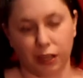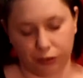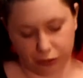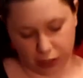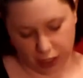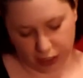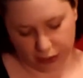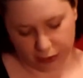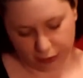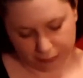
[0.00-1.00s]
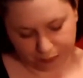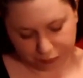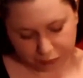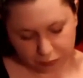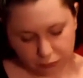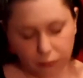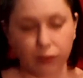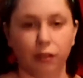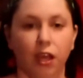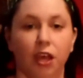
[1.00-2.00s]
the other cons.
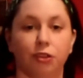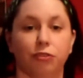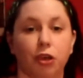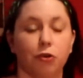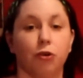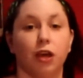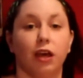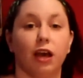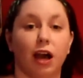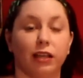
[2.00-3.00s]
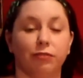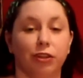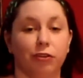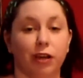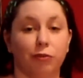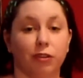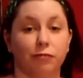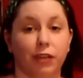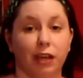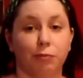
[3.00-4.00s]
So even though I was
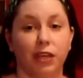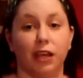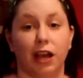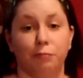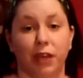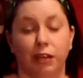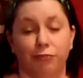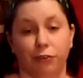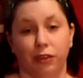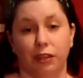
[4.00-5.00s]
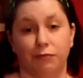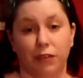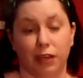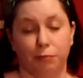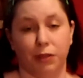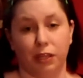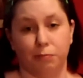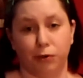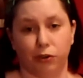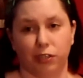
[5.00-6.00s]
in VIP, I paid for the
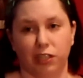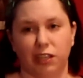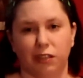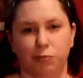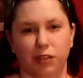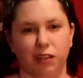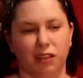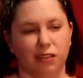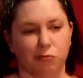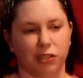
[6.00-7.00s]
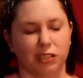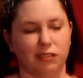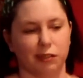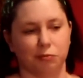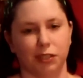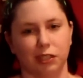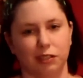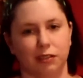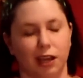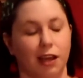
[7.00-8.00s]
VIP party just because I wanted
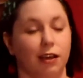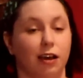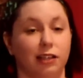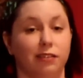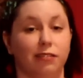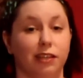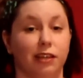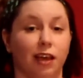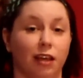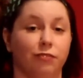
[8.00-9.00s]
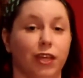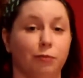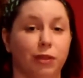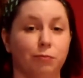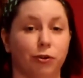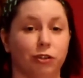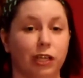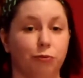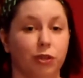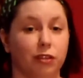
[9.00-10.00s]
something. Honestly, VIP
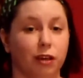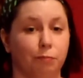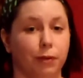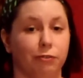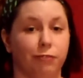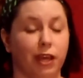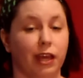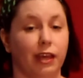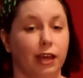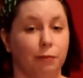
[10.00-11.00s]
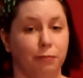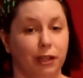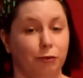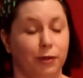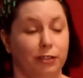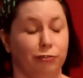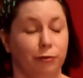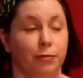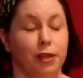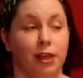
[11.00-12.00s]
party was a buffet at Mellow
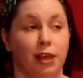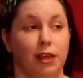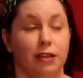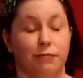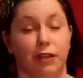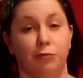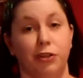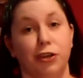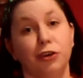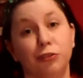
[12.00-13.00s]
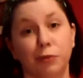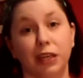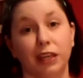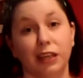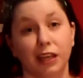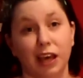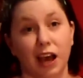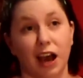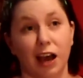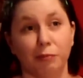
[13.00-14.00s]
Mushroom. And if anyone knows me,
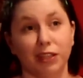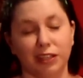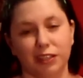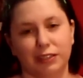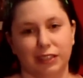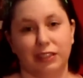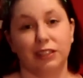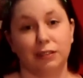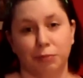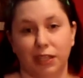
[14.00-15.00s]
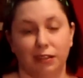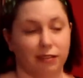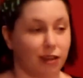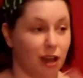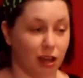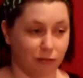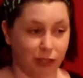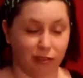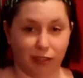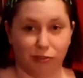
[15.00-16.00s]
I'm a little addicted to pizza.
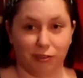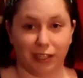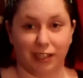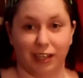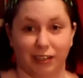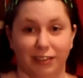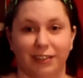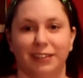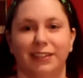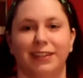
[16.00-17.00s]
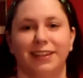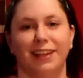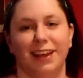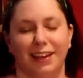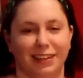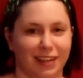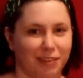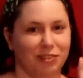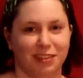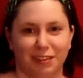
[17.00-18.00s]
Obviously, you can tell. And
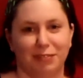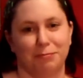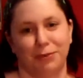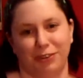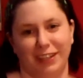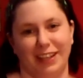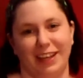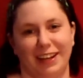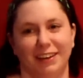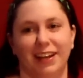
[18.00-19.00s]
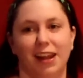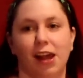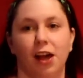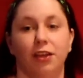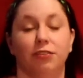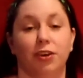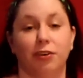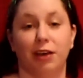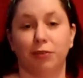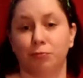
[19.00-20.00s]
David's even pointing that out.
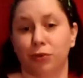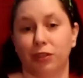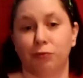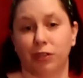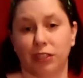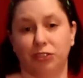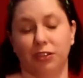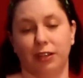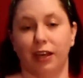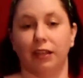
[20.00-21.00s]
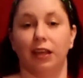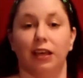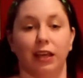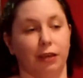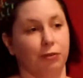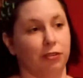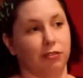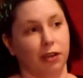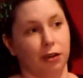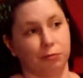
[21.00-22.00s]
So I was more than willing to do that. It
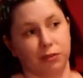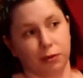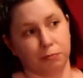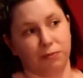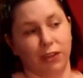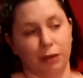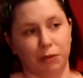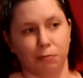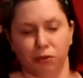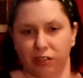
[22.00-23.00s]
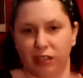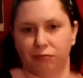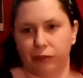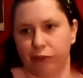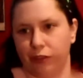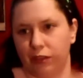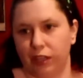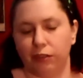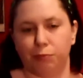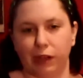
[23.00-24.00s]
was, some VIP parties have different
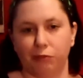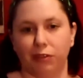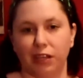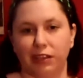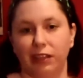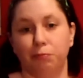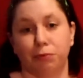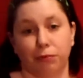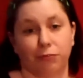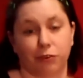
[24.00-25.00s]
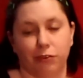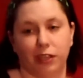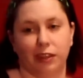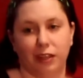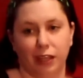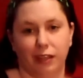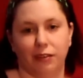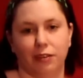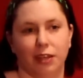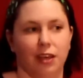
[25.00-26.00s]
things, but I was actually preferring
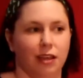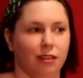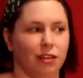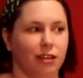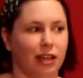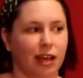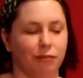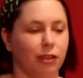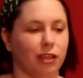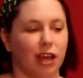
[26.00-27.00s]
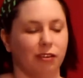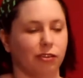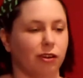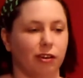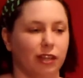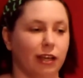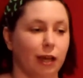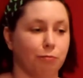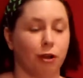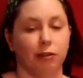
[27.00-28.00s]
this than having alcohol that
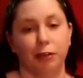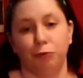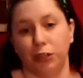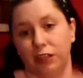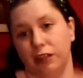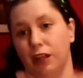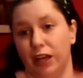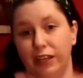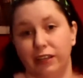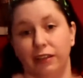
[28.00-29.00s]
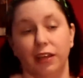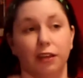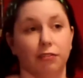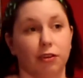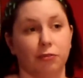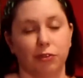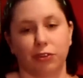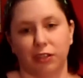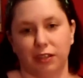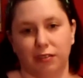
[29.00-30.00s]
I probably wouldn't like. So it was
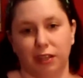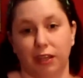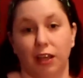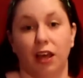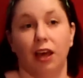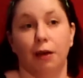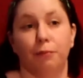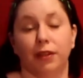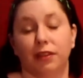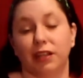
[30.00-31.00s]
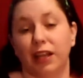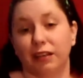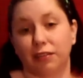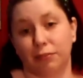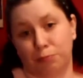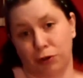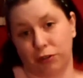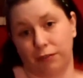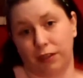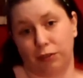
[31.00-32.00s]
good to see. But the negative
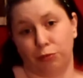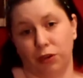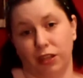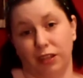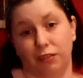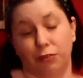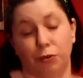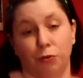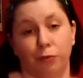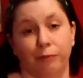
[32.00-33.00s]
part of this was